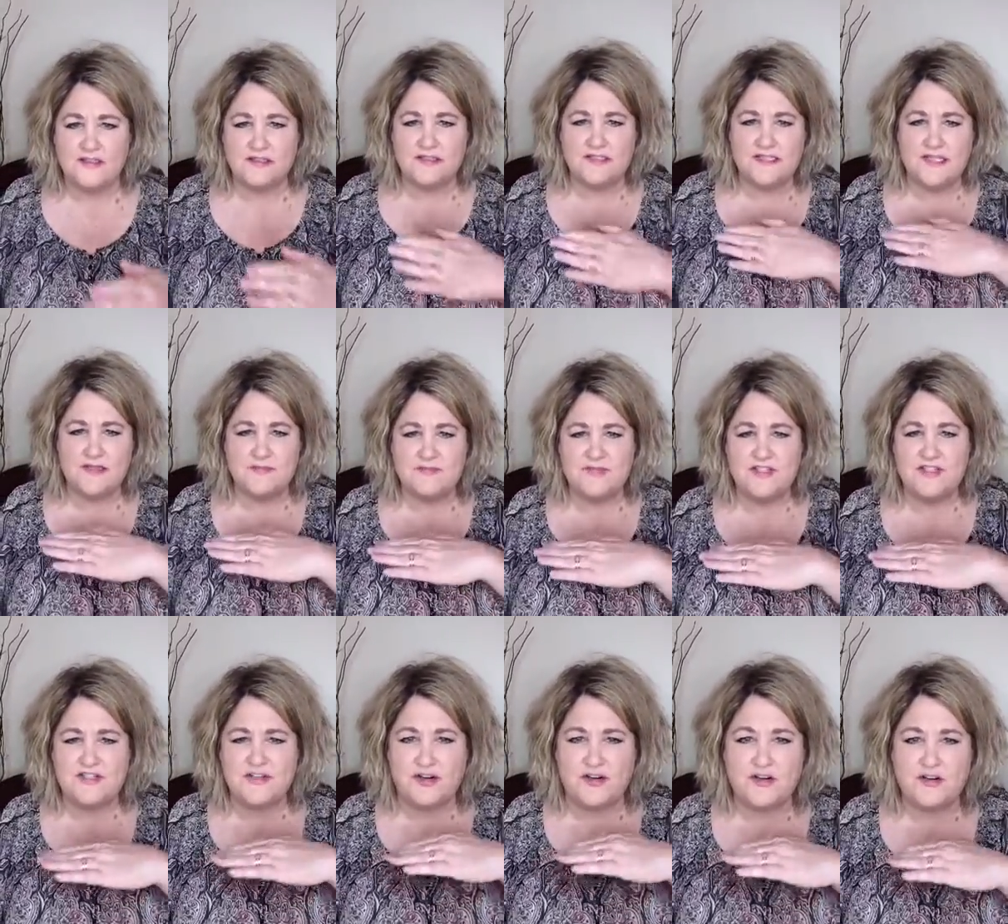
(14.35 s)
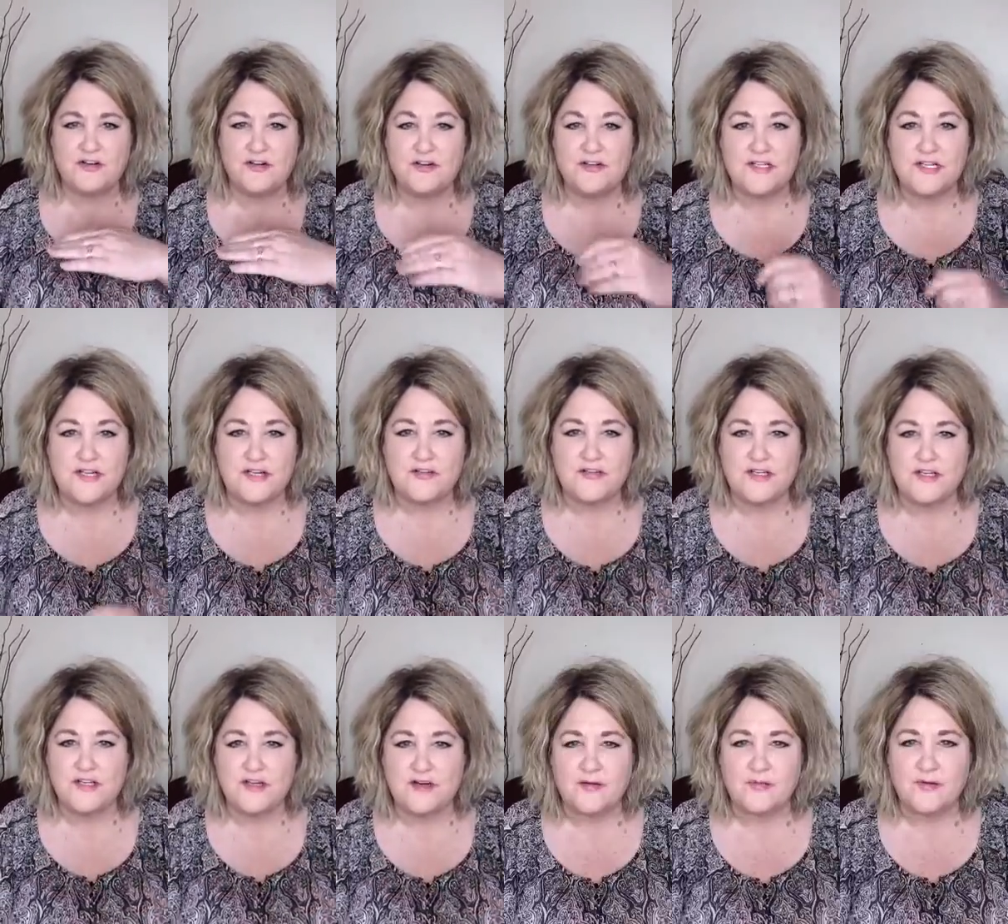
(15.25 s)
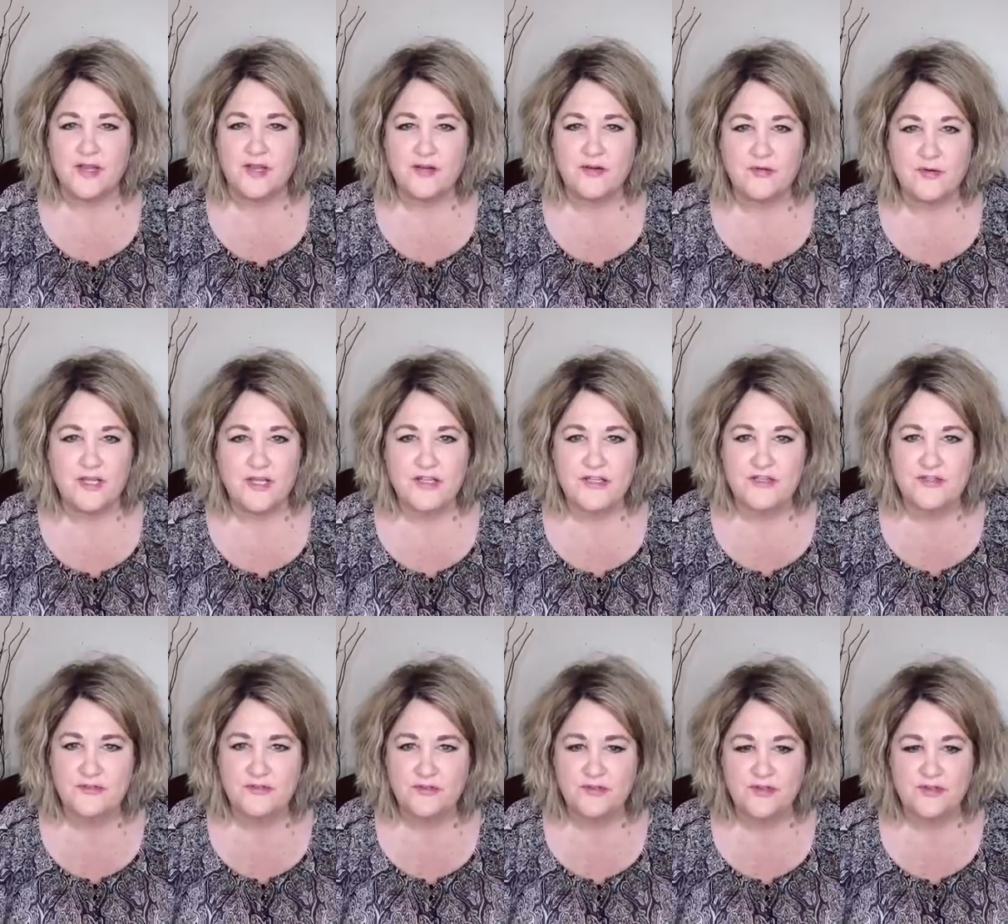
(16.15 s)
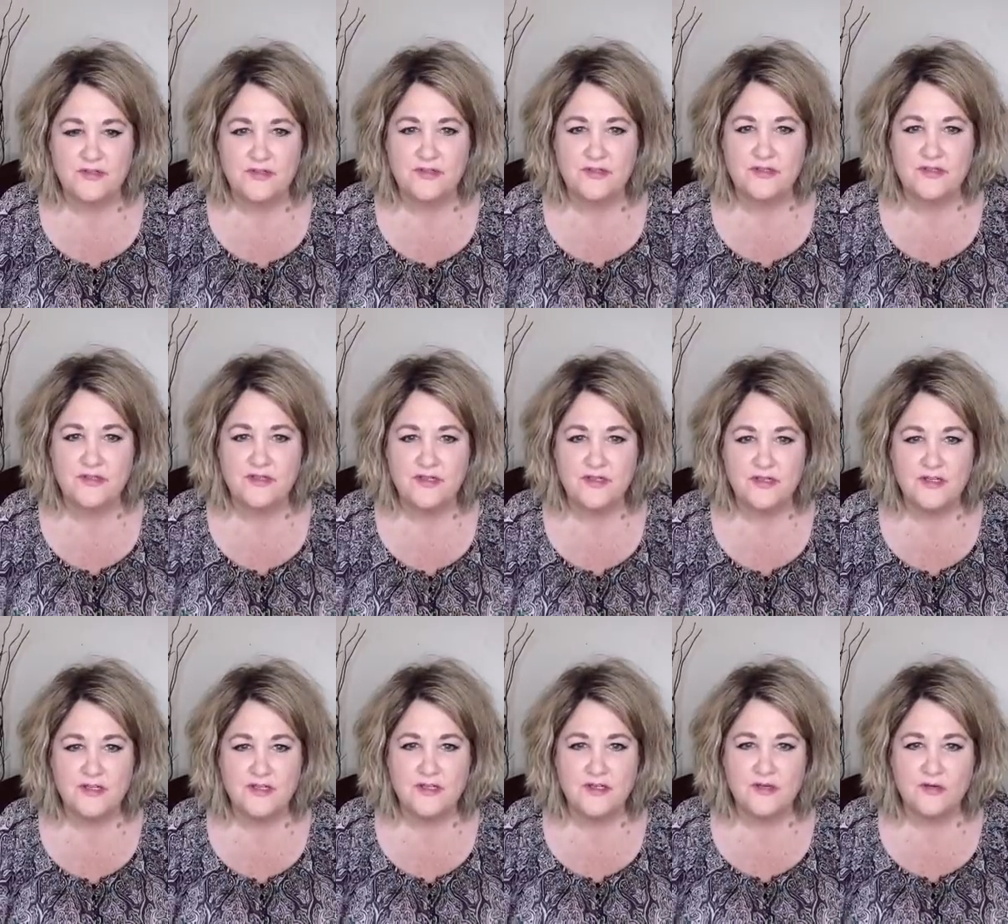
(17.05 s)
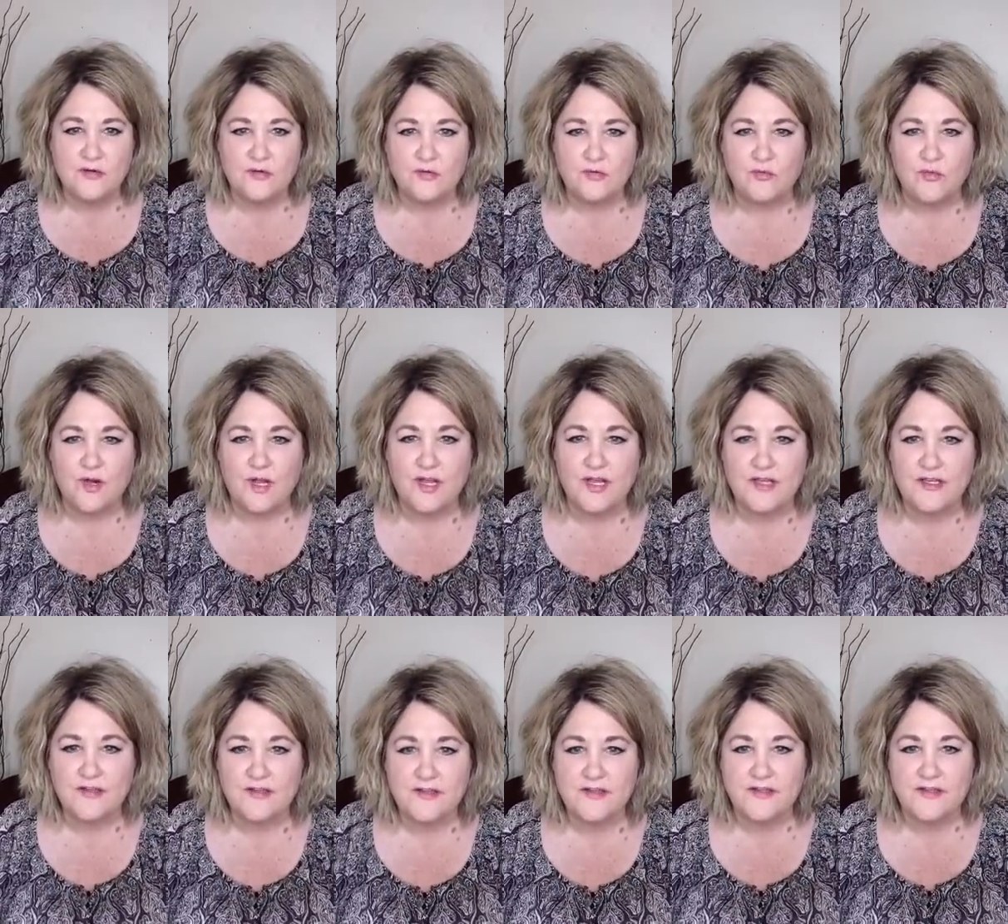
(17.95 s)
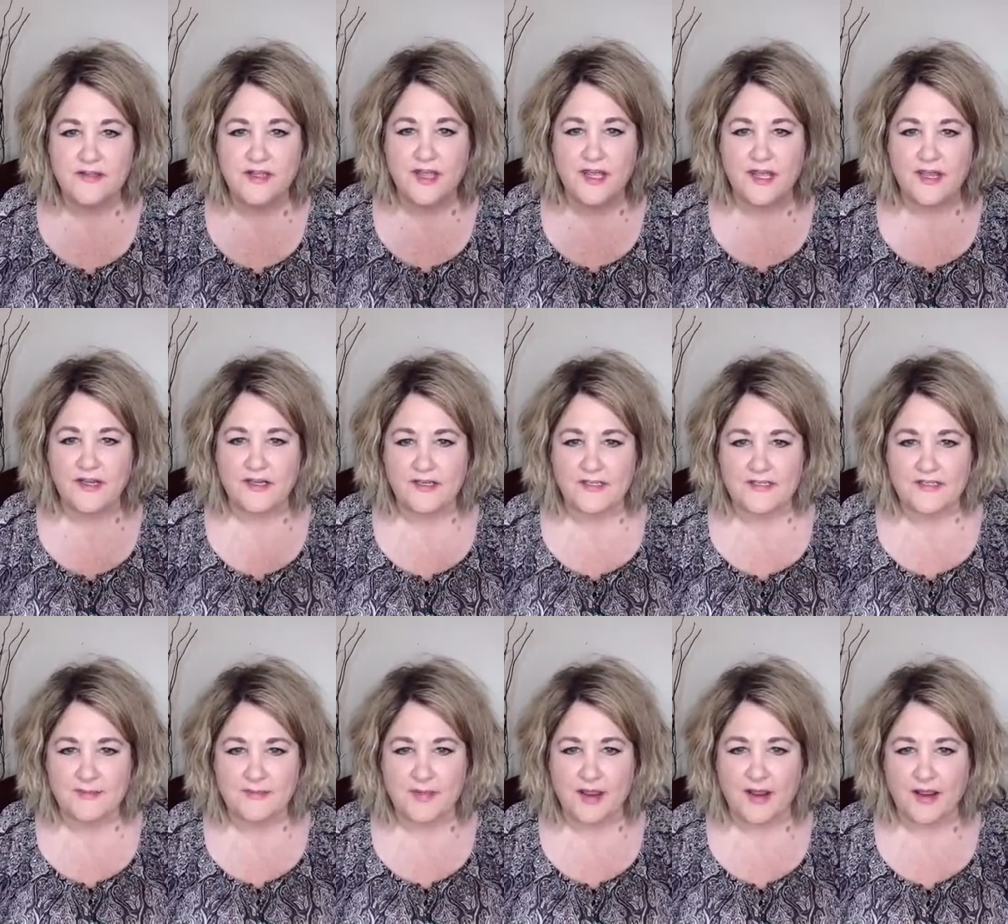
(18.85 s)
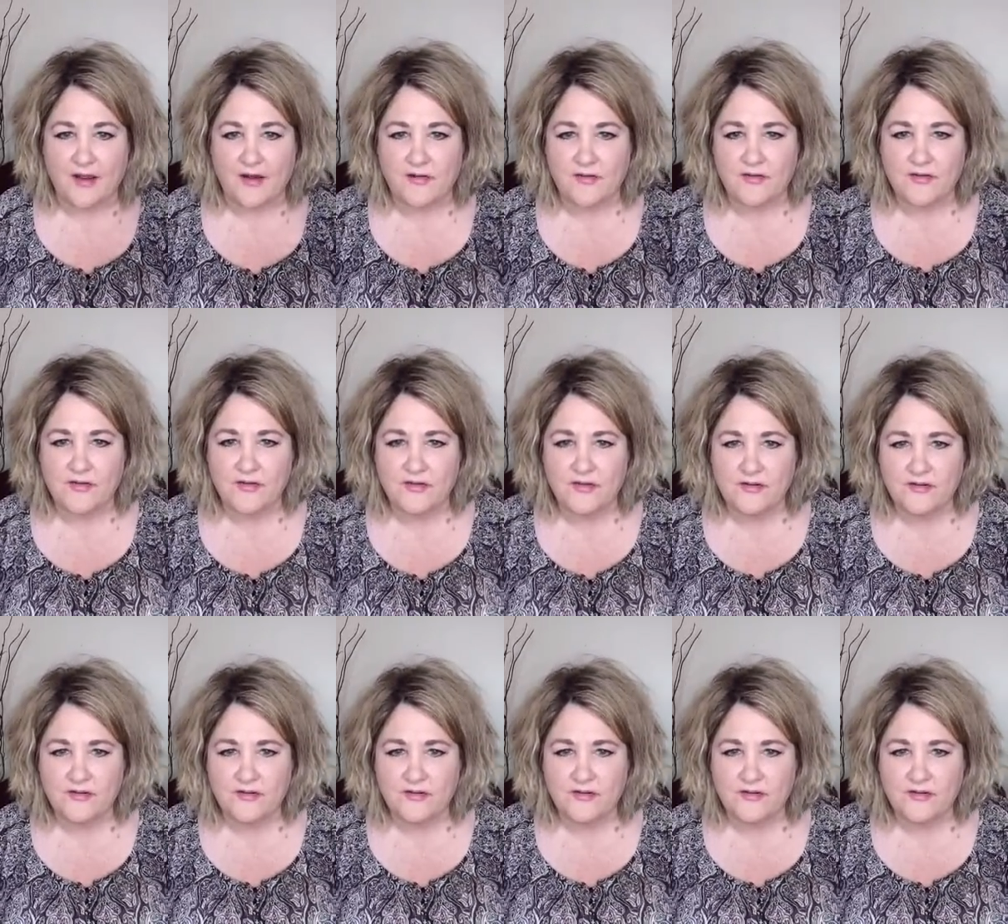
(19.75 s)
It seems darker down here. I'm not quite sure what that is about.